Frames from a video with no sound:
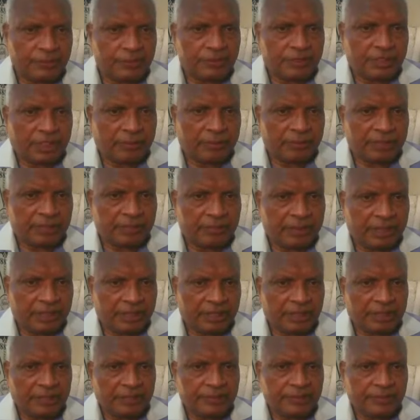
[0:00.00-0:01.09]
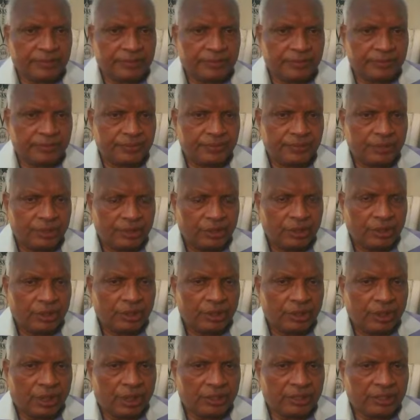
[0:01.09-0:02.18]
Surplus materials.
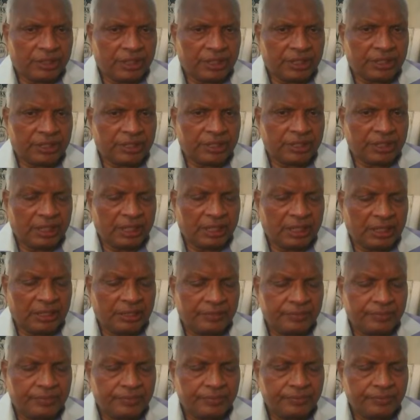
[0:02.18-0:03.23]
Contractor shall